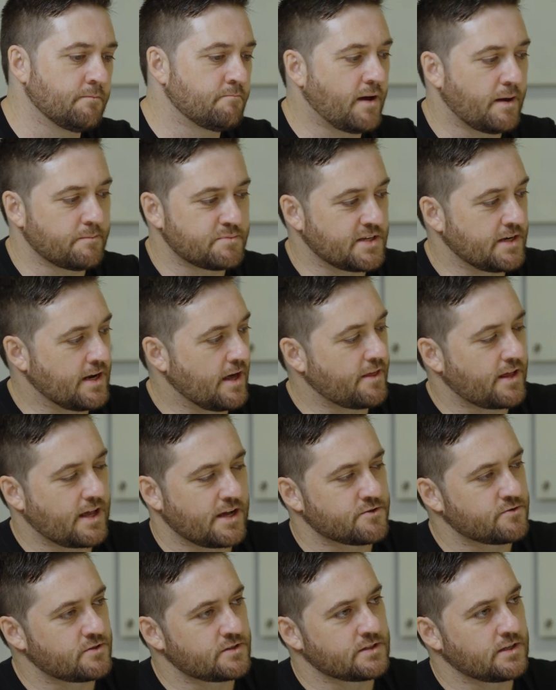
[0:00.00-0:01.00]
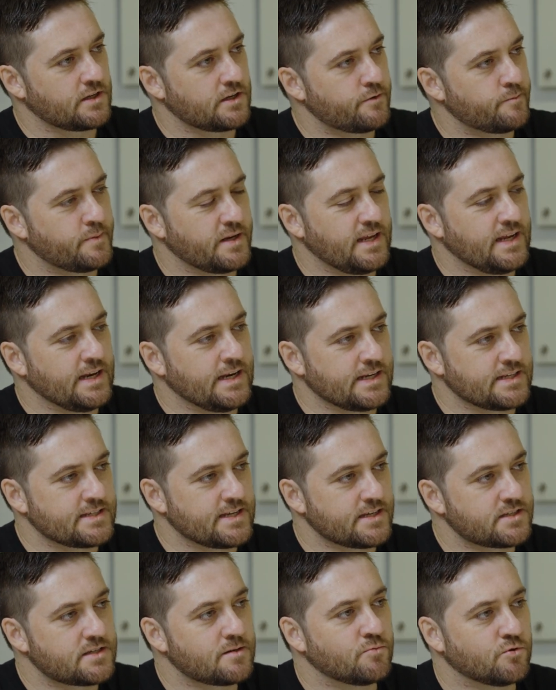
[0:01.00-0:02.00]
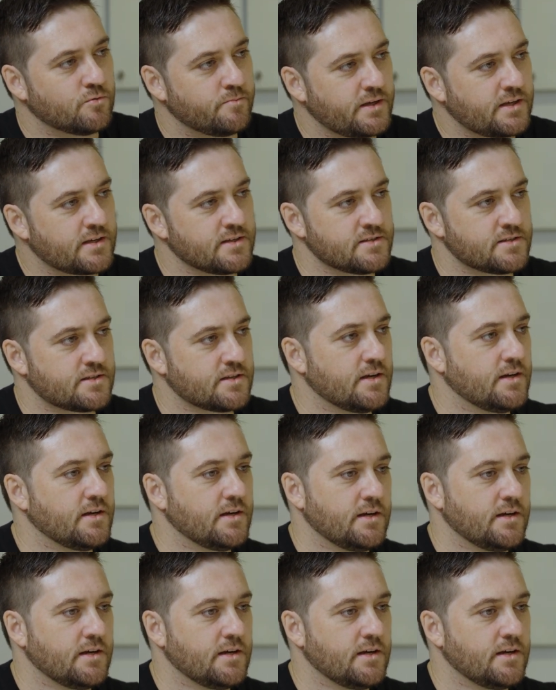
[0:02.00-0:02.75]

perhaps in other countries are a little bit inaccessible because